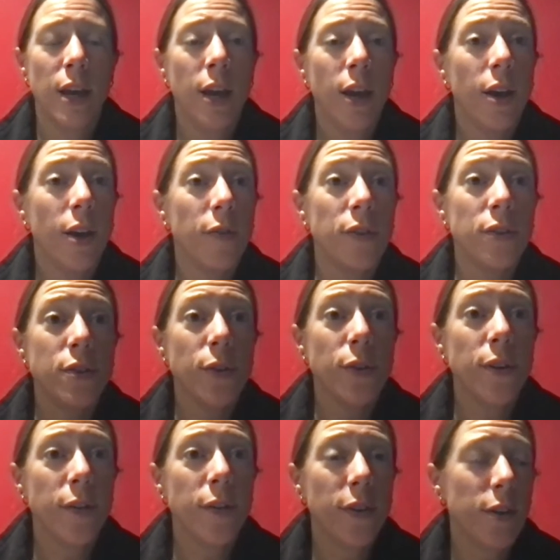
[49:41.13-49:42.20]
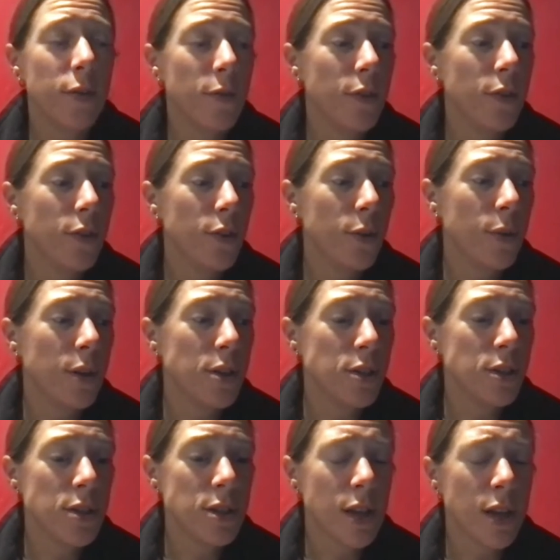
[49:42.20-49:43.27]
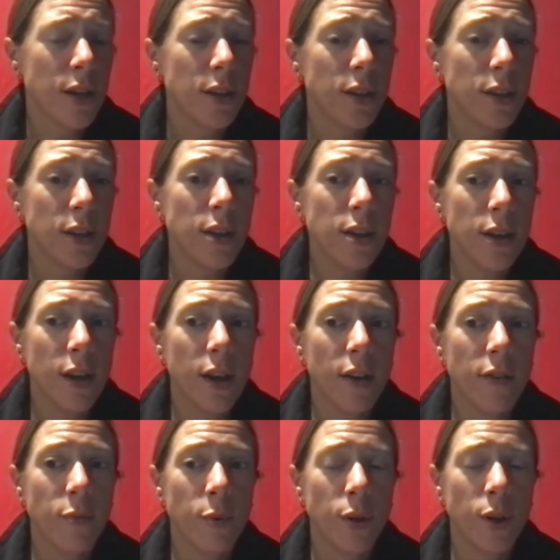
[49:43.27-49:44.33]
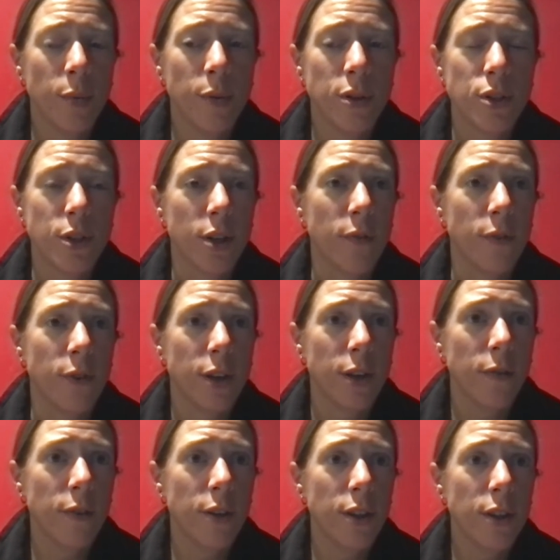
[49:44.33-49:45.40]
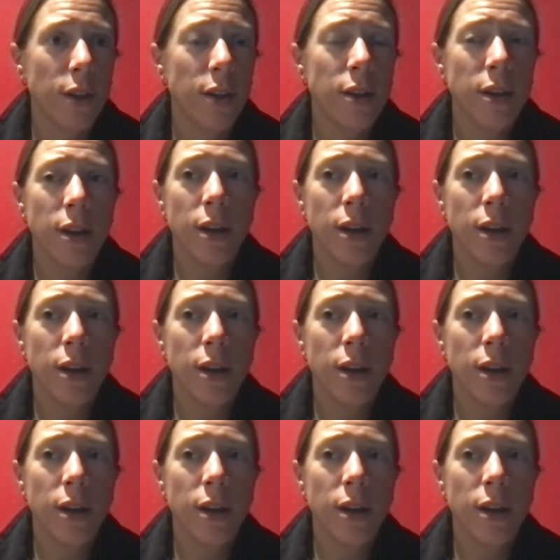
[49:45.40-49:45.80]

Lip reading: If you don't have any further questions, I think I've pretty much covered everything.